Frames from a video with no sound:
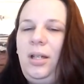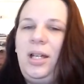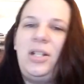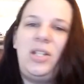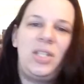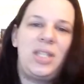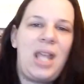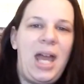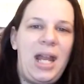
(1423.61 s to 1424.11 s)

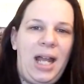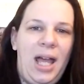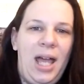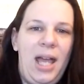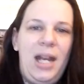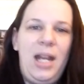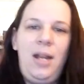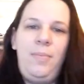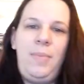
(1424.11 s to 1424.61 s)
And just kind of
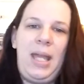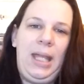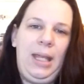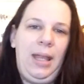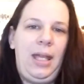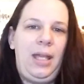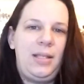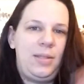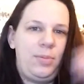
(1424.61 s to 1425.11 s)
hide it and make
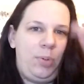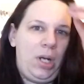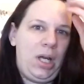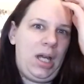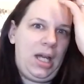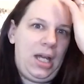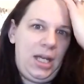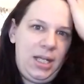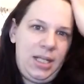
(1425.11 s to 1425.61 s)
it like a
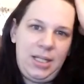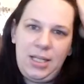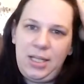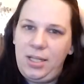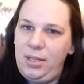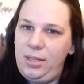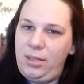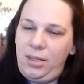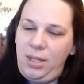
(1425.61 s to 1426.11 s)

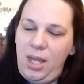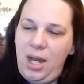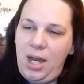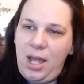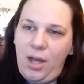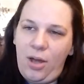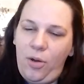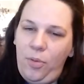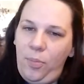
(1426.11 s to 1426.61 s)
surprise, you
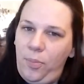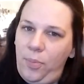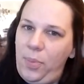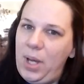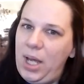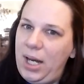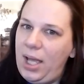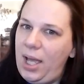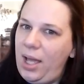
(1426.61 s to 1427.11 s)
know.
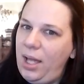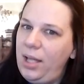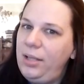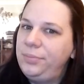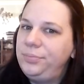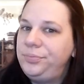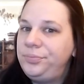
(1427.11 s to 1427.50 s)
But, I